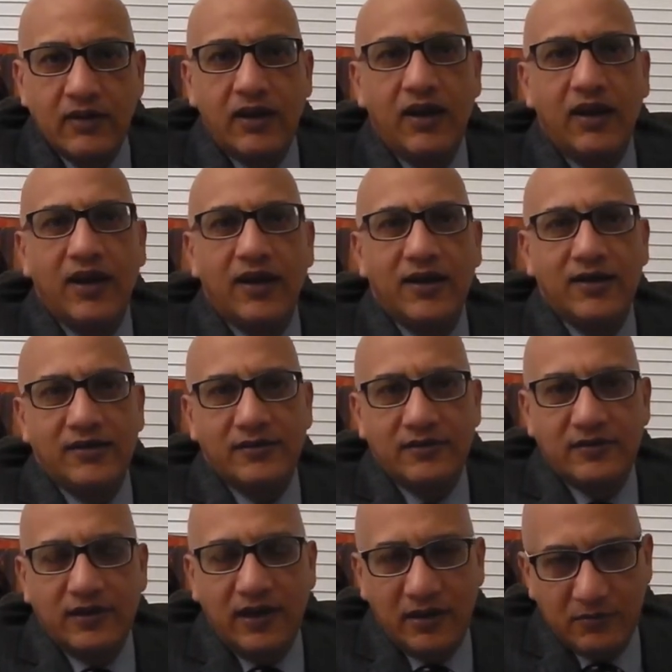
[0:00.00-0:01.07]
Hi,
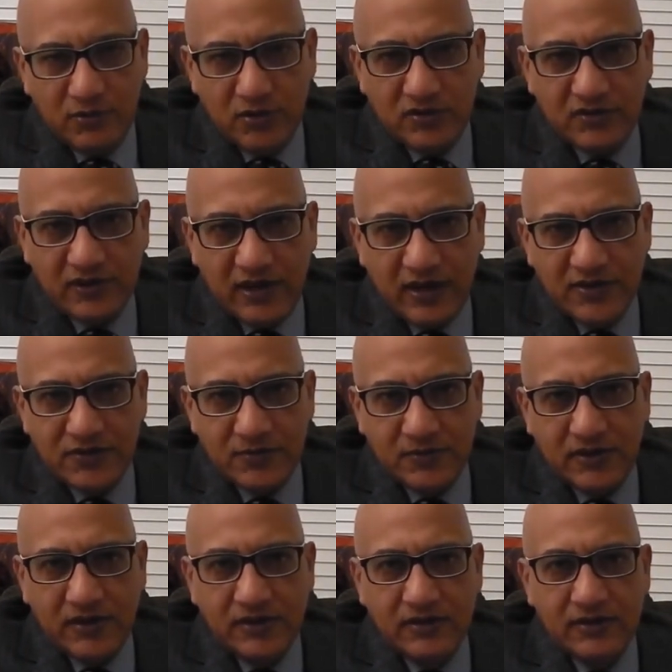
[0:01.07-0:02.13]
I'm Dr.
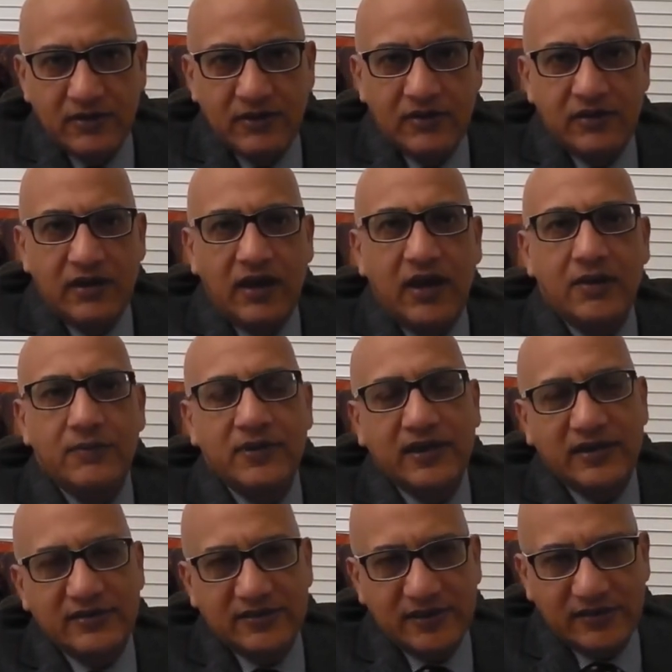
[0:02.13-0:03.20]
Hashmi. I'm a
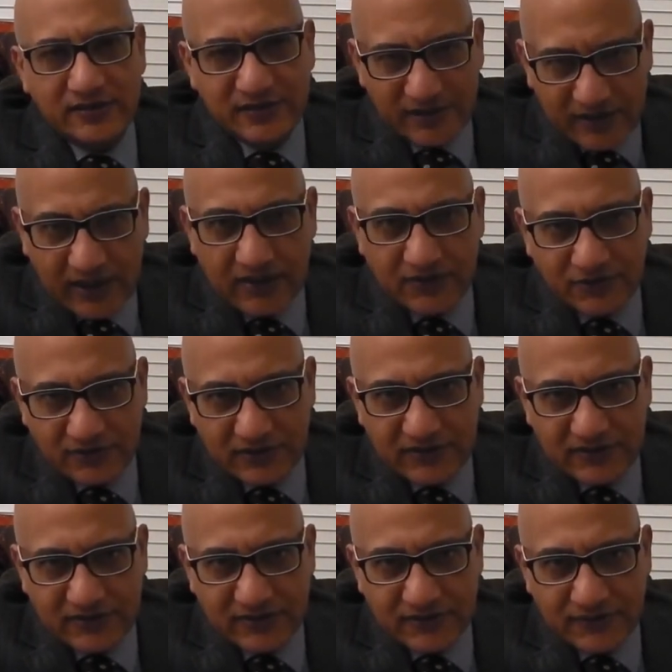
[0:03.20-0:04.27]
consultant
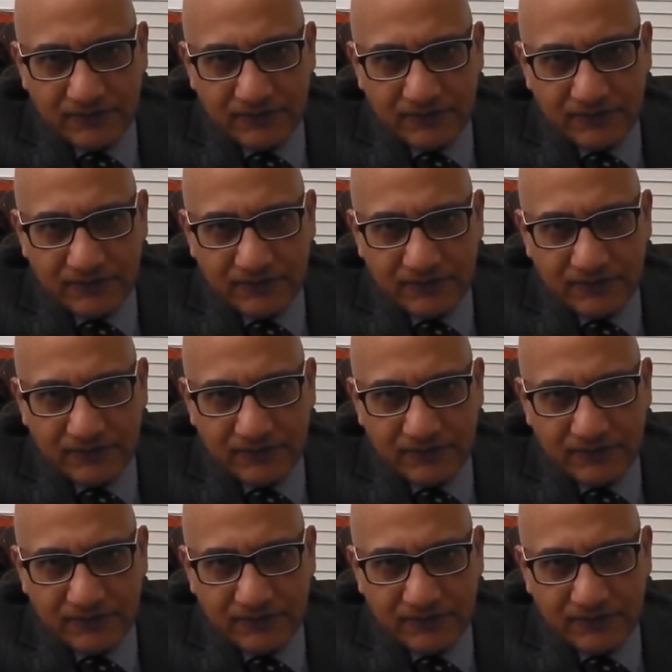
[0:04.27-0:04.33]
psychiatrist.